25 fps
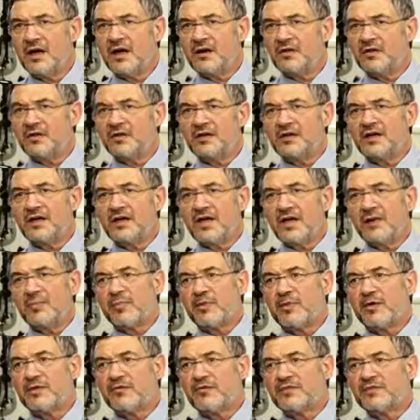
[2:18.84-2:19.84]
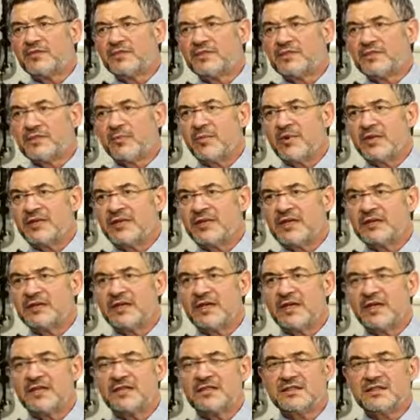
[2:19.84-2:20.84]
I used it in a couple of
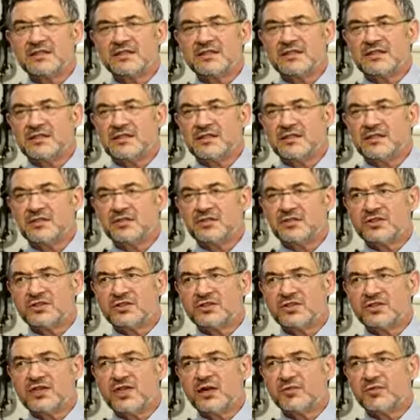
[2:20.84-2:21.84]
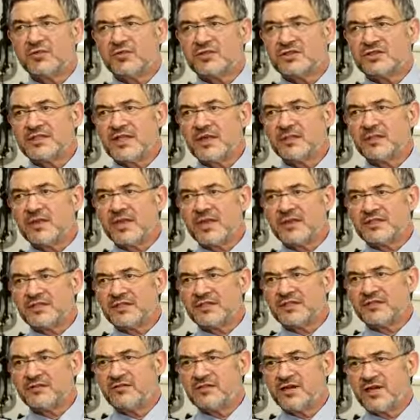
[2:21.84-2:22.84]
subluxated lenses using capsule
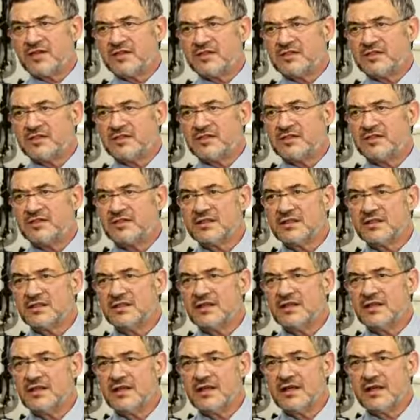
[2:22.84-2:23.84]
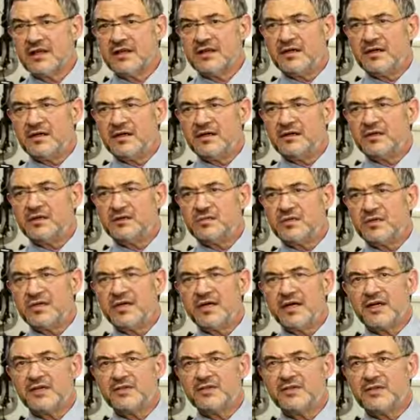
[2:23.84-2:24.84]
stabilizing device, and in 3
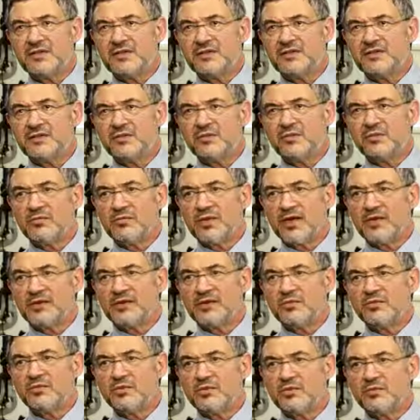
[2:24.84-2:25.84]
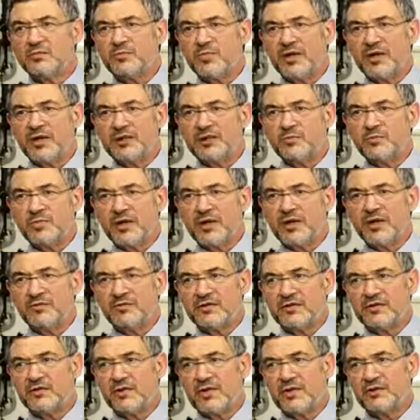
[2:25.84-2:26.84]
cases combined it with pulse planar
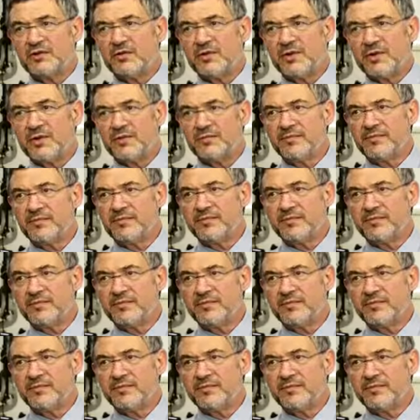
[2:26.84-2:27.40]
vitrectomy.